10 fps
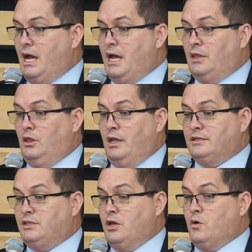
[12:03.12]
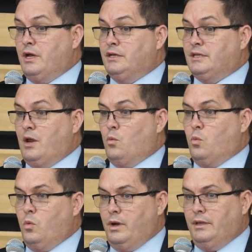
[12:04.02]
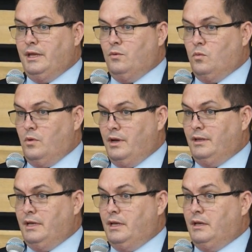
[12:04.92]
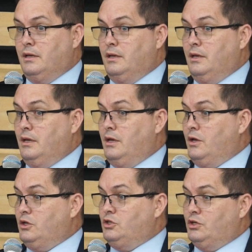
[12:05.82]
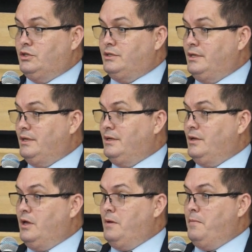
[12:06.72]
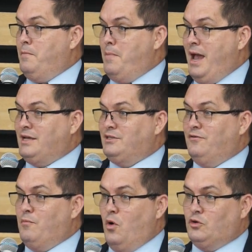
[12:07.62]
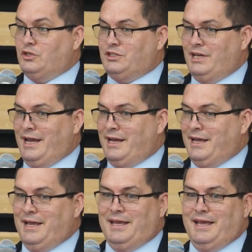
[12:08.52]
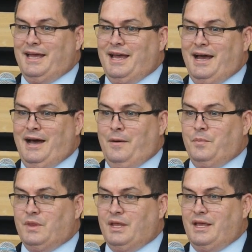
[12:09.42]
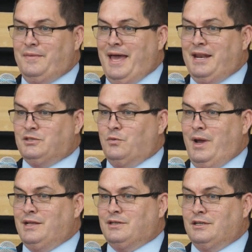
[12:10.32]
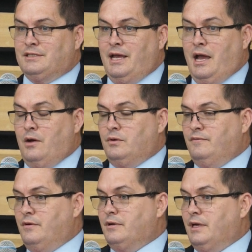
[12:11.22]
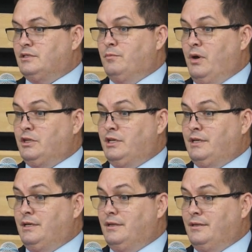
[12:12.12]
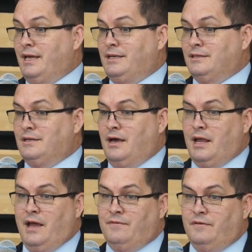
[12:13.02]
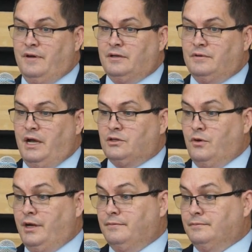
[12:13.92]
Unless there is a really just massive emergency, that is the way it's going to stay. I would vote against a budget that does not have the effective tax rate.